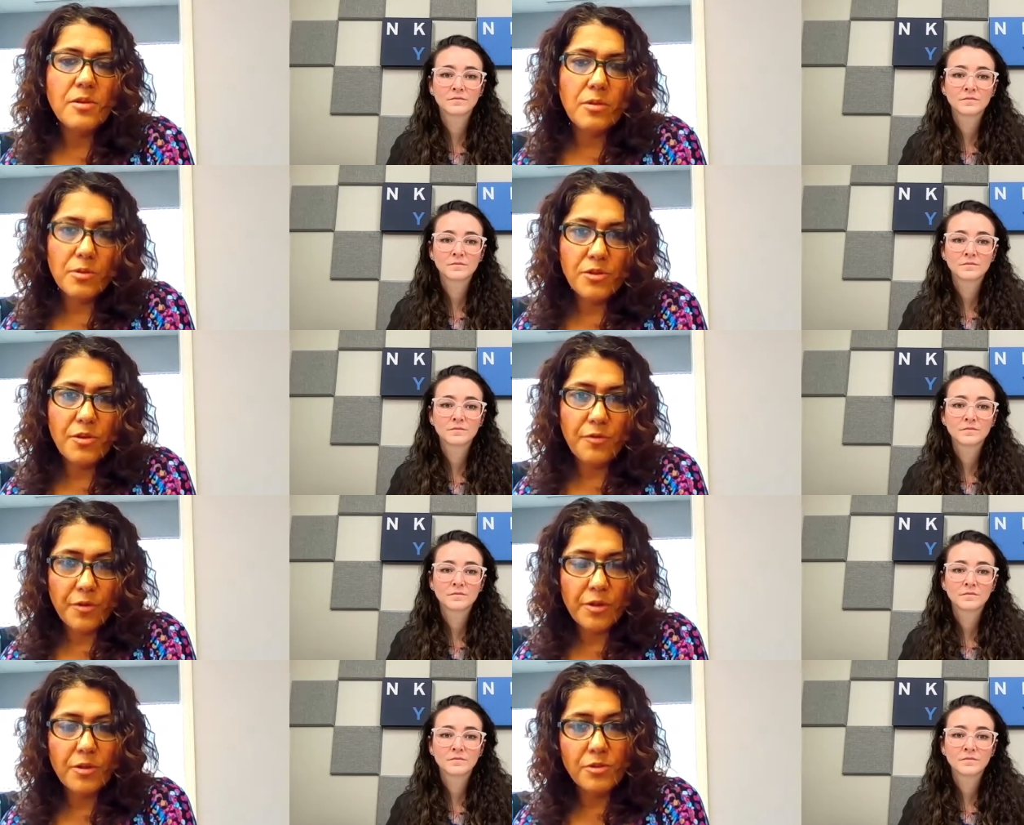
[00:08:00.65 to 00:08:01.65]
Speaker 1: solution
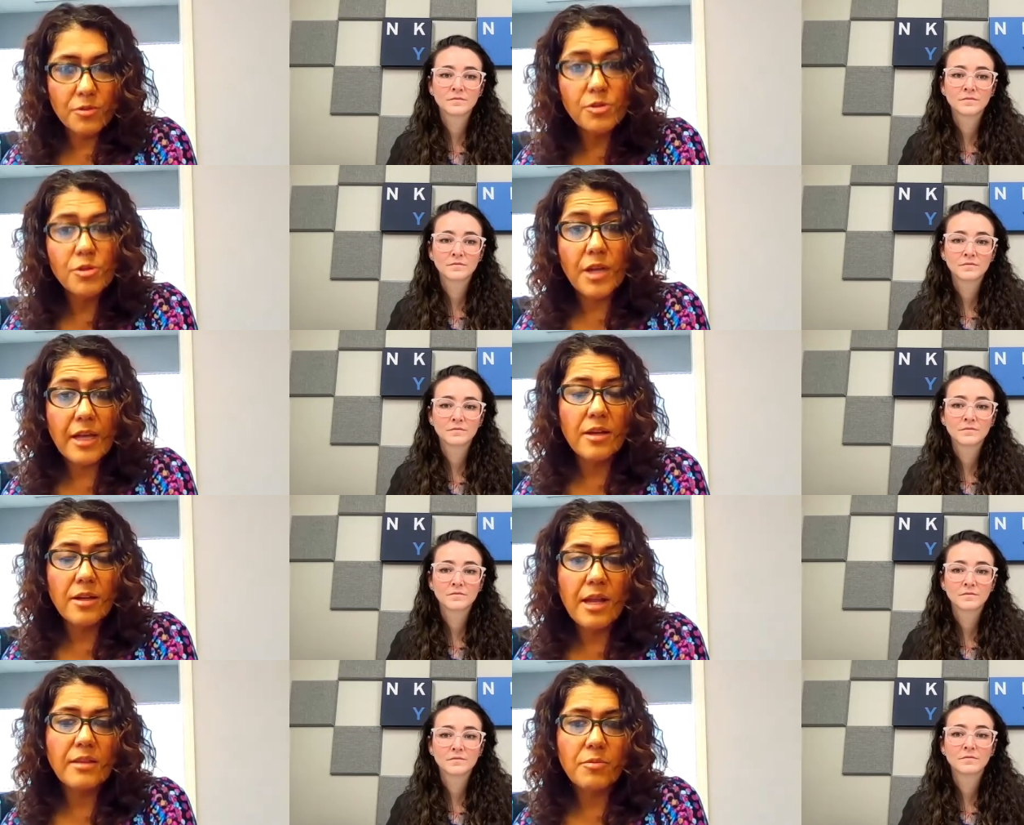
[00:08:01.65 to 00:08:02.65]
for you to, to get
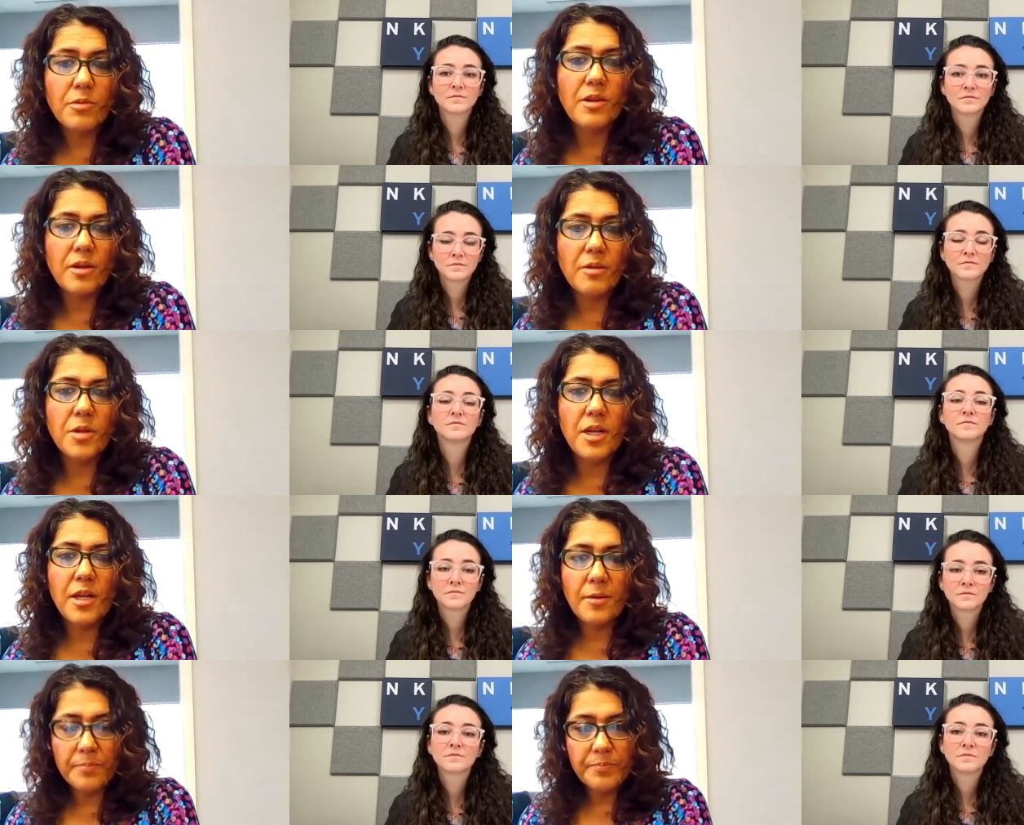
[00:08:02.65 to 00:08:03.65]
connected with the
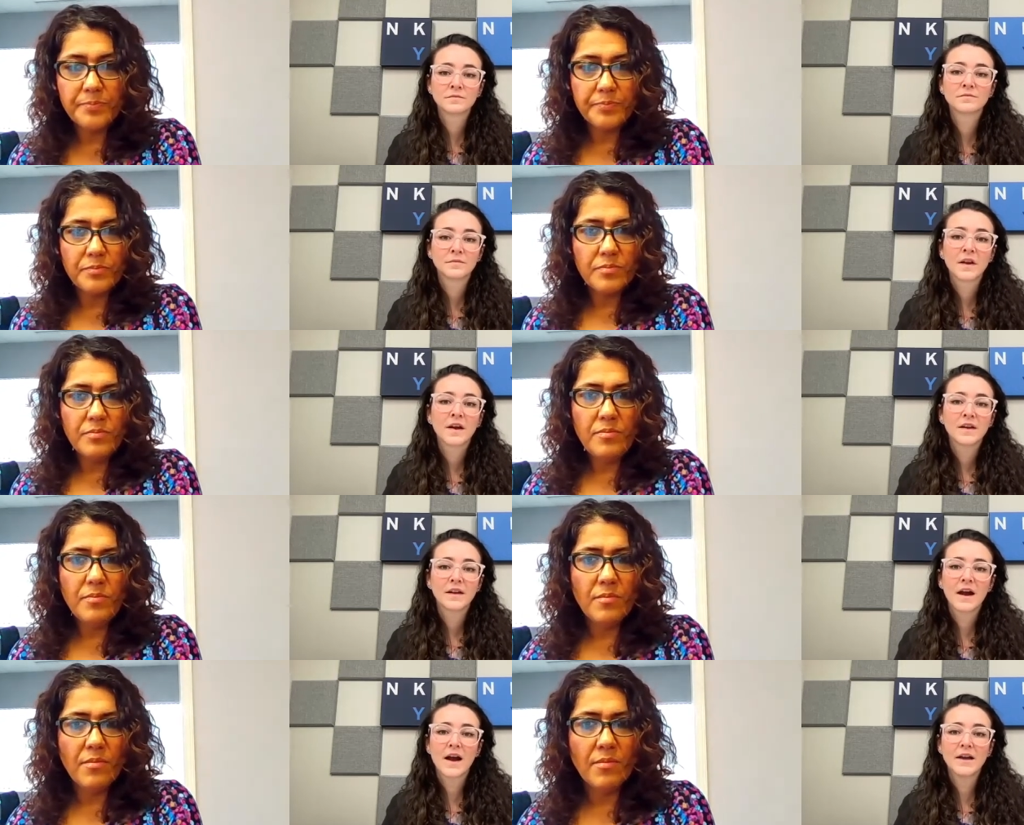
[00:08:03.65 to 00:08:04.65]
community.
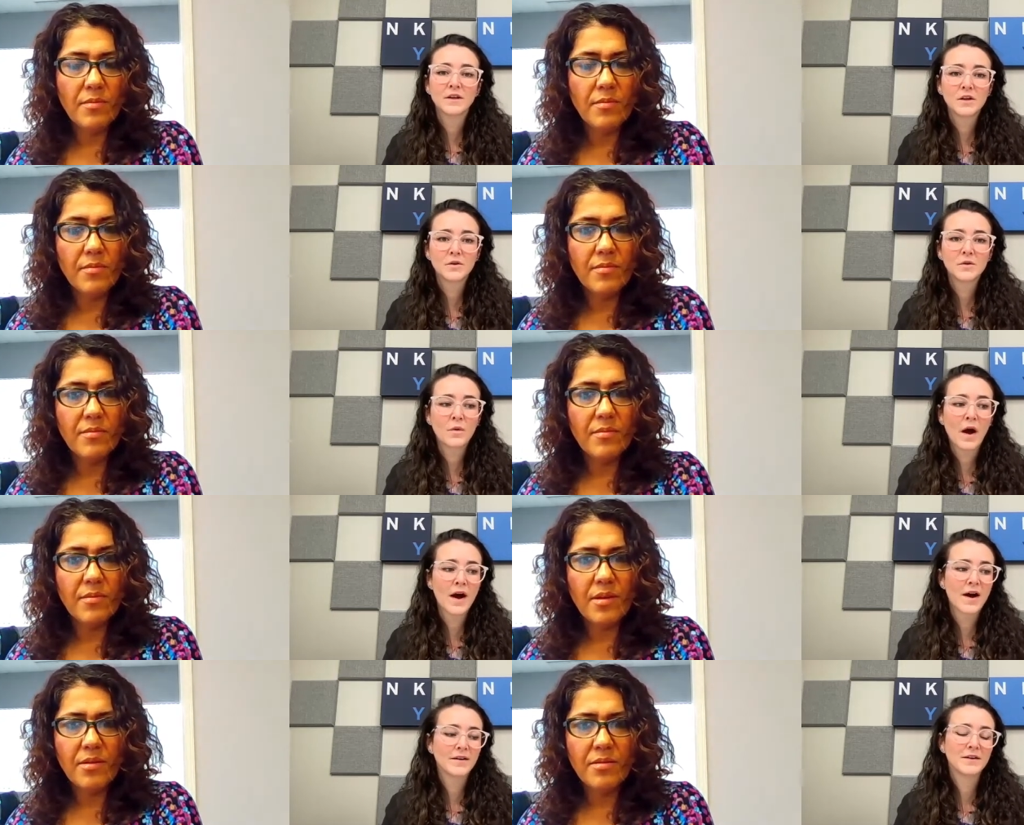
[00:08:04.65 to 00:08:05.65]
Speaker 2: Yeah, and you
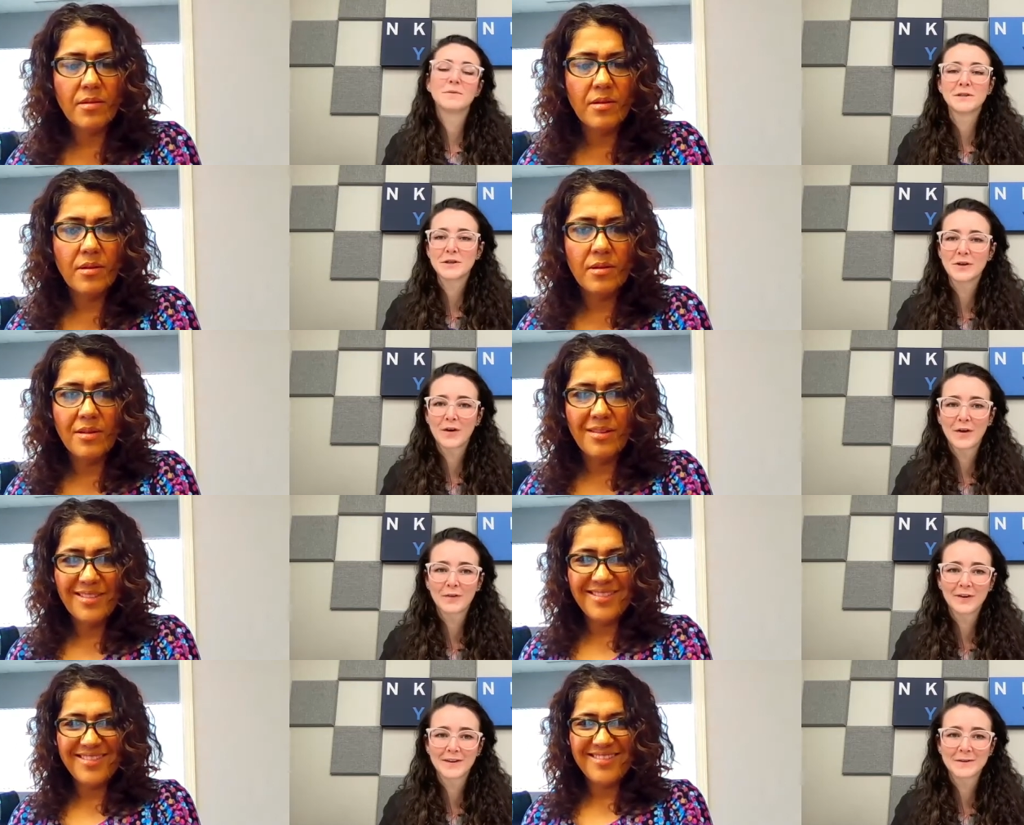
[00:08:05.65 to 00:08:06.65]
uh, you mentioned you're all
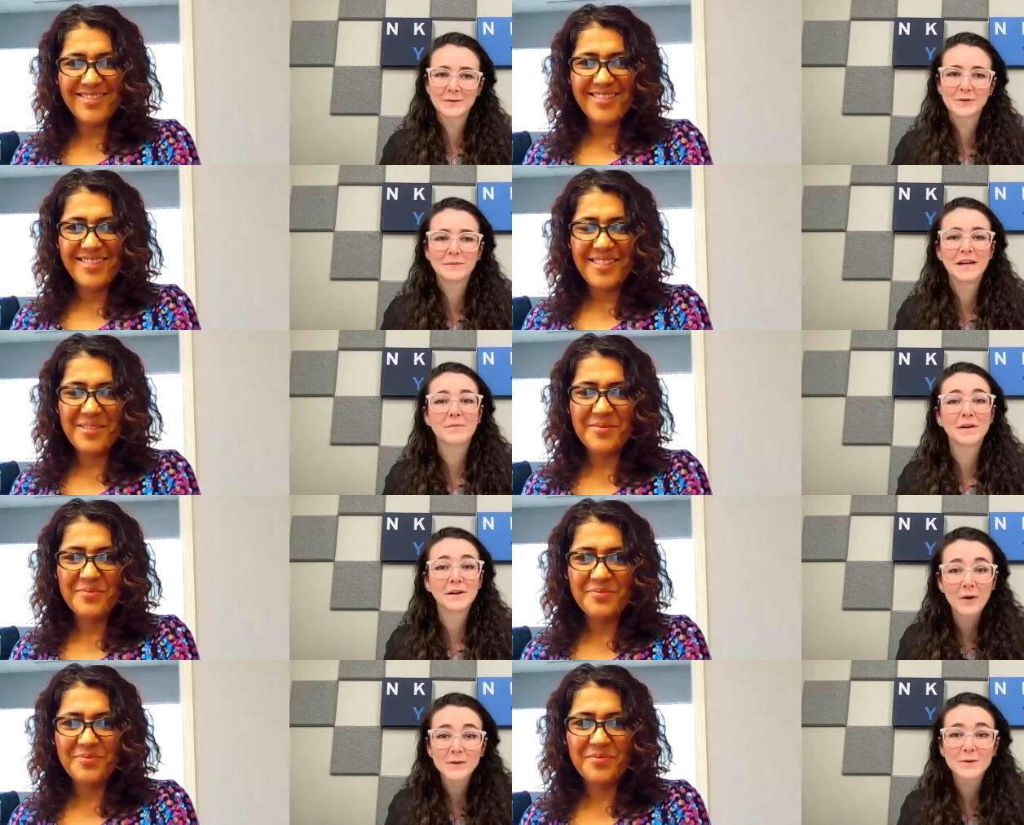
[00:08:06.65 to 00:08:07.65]
over on social media,
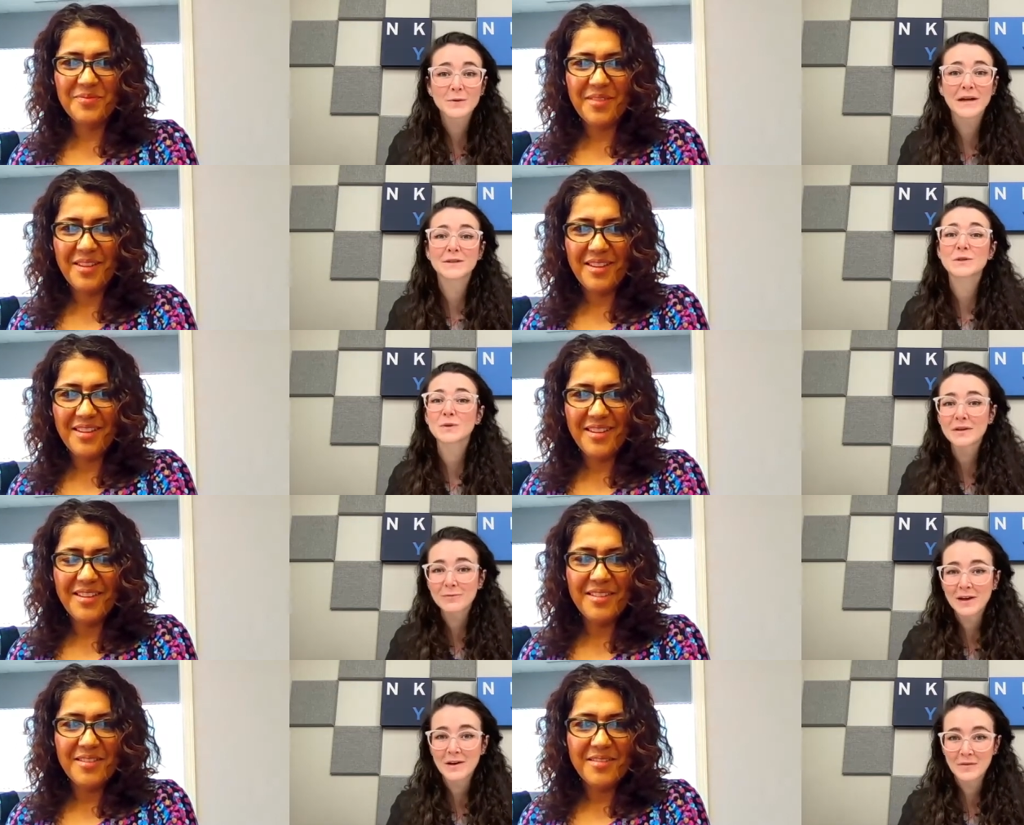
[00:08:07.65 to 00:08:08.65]
but you're also
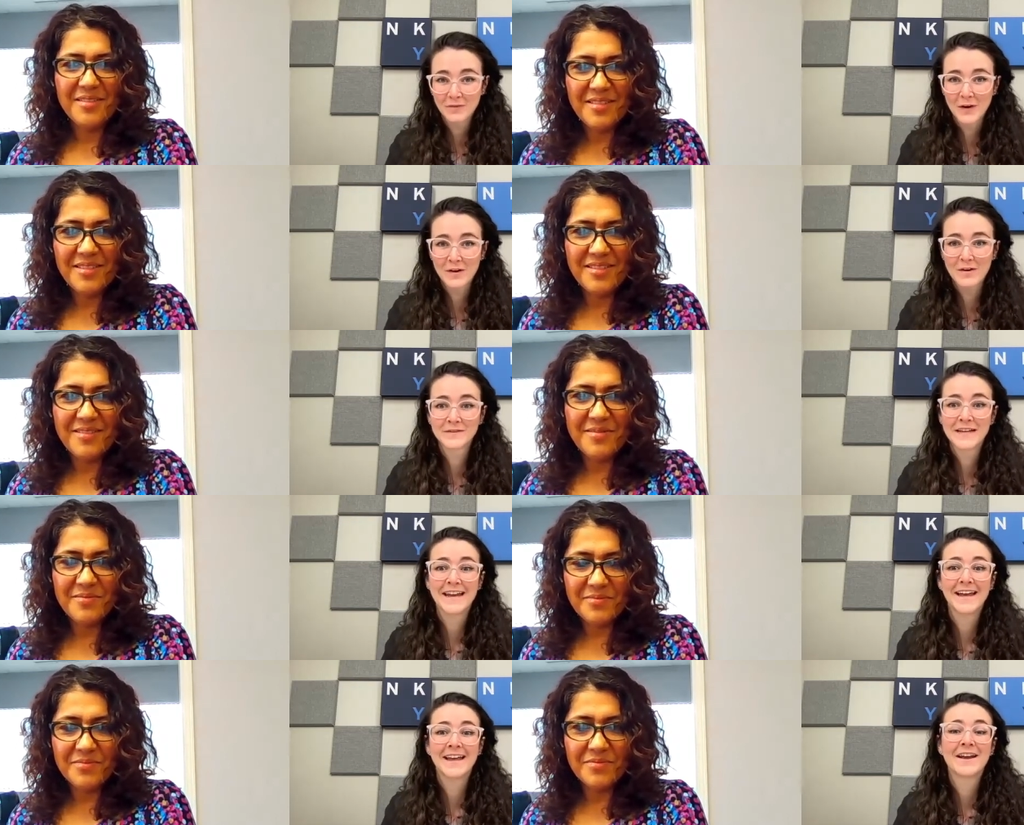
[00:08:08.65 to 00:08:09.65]
extremely involved
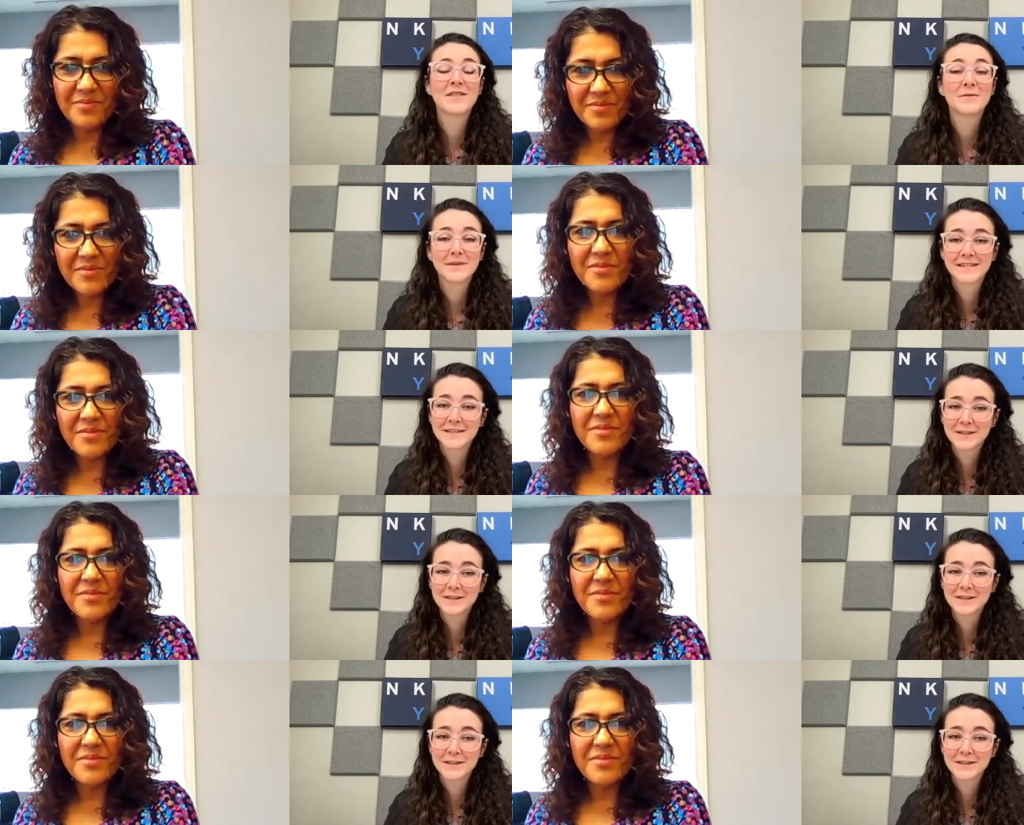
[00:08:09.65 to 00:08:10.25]
in the business